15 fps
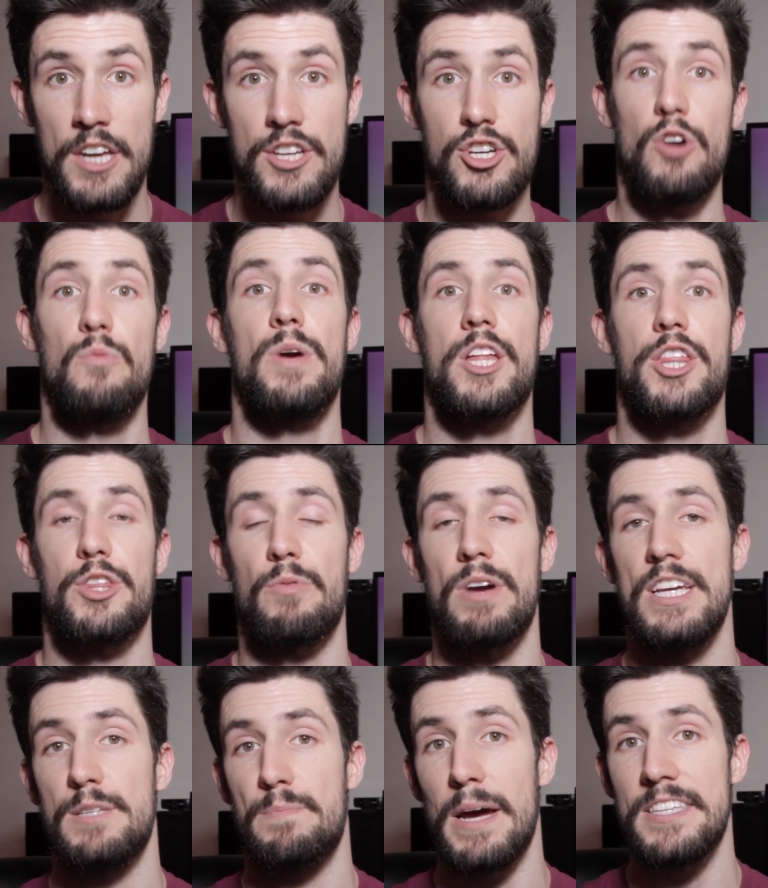John Wick
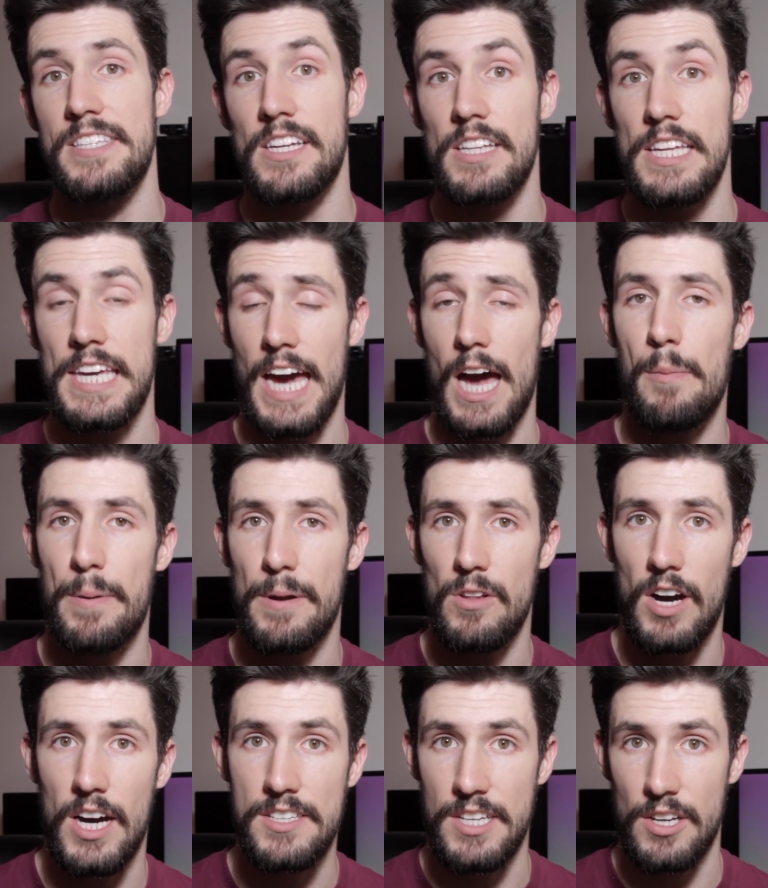3 is basically
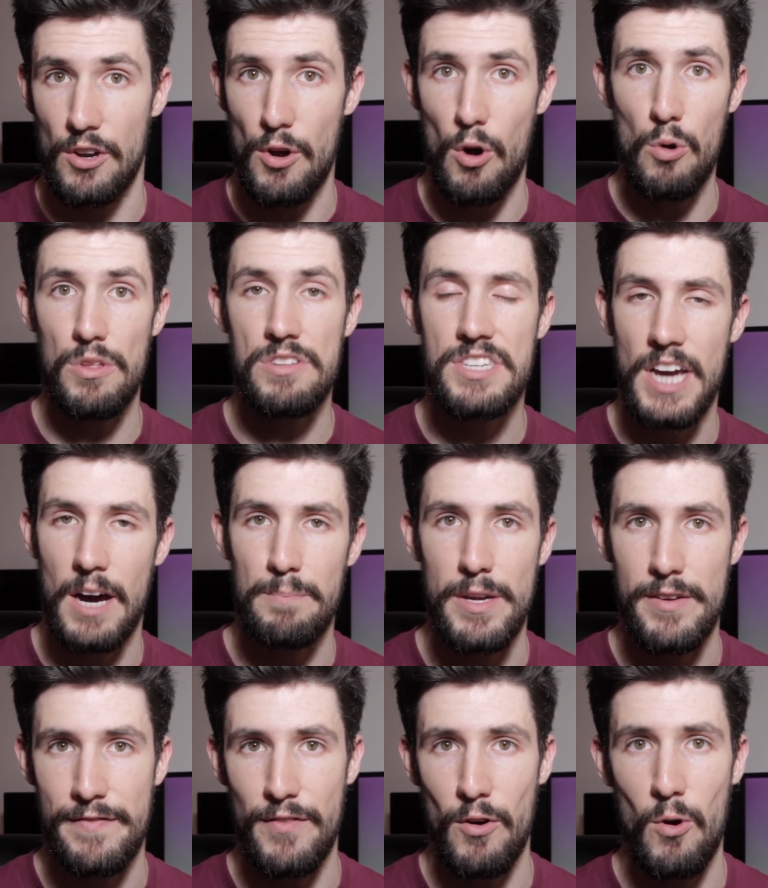capitalizing on all that's come
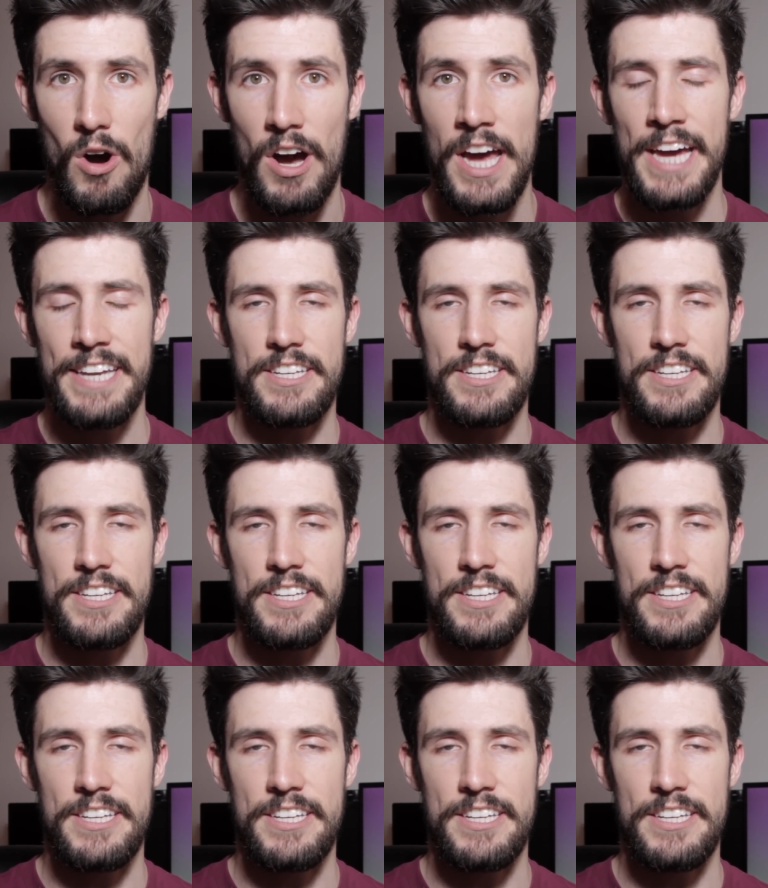before